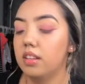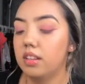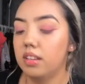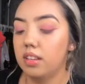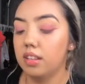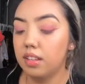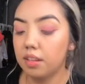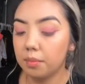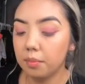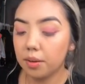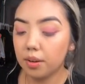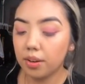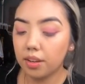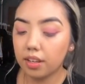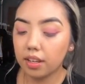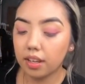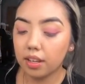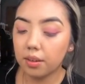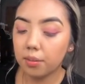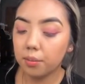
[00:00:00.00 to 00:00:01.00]
And I'm
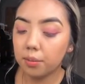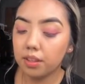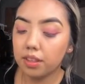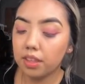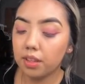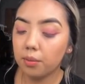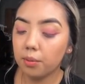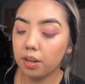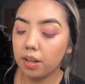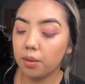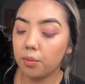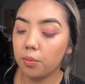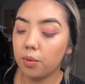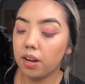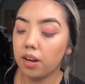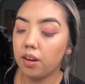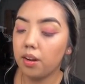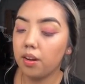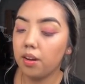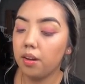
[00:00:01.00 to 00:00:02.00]
going in with the Wet n
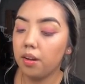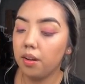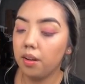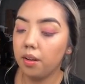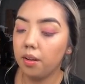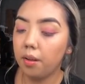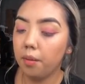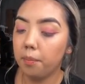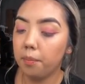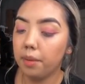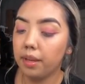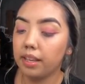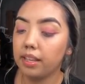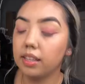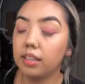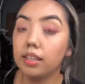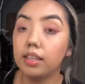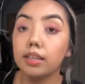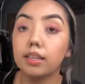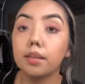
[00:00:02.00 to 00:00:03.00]
Wild Mega
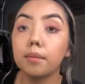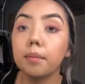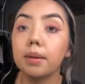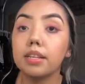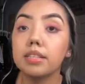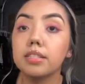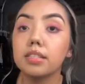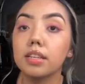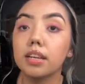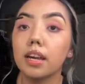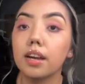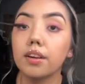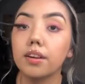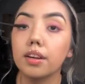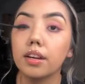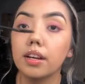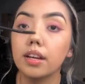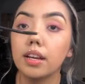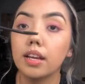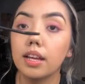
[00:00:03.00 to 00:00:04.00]
Length
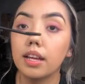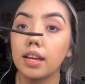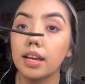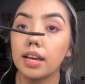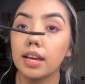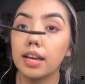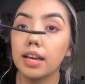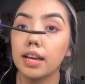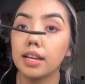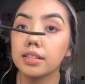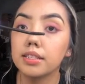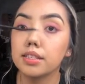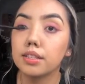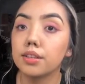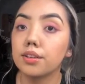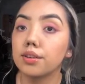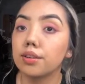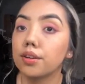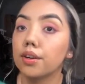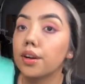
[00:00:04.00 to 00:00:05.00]
Mascara. It has a
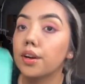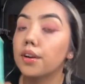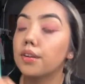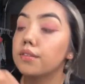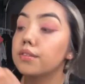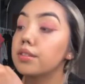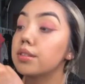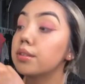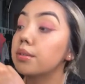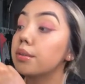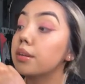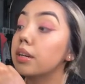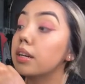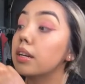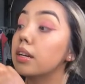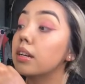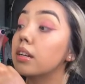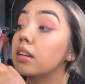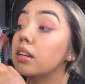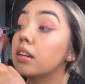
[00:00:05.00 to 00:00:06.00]
little curve to
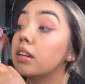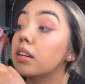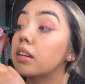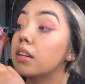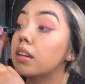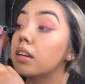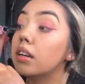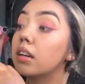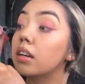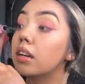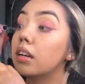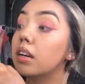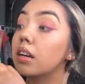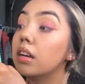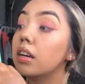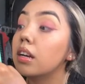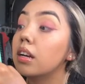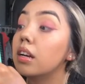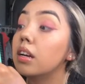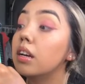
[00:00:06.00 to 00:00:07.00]
it.
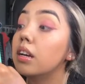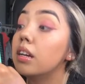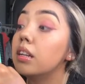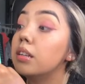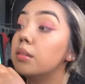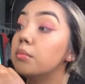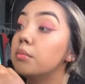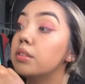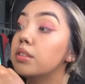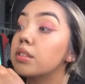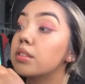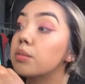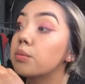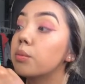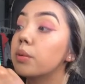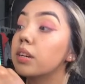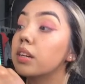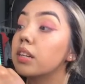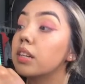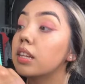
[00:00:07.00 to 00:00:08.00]
And I'm just
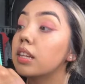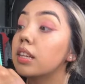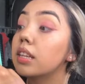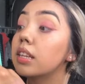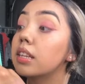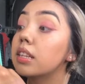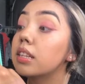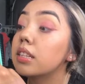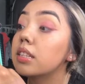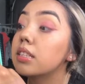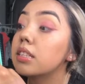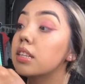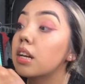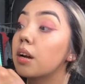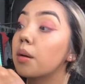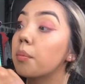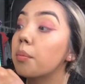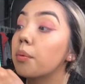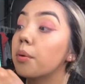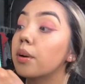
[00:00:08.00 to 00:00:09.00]
wiggling this
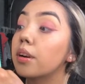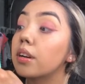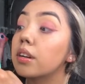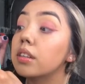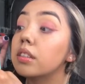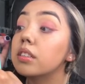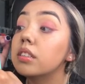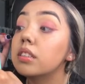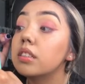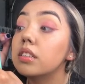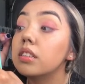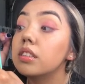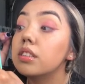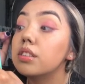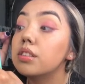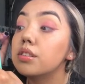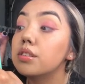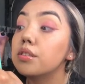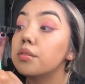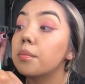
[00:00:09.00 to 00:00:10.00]
upwards
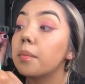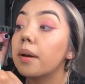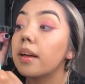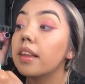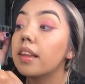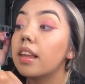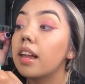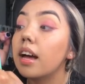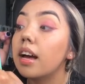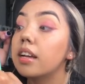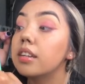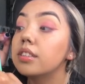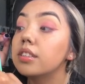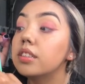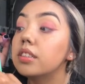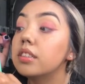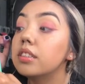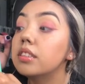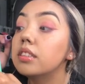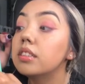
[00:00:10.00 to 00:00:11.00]
into my
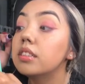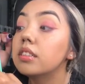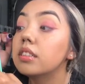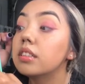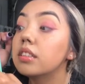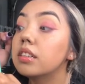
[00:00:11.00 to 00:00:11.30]
lashes.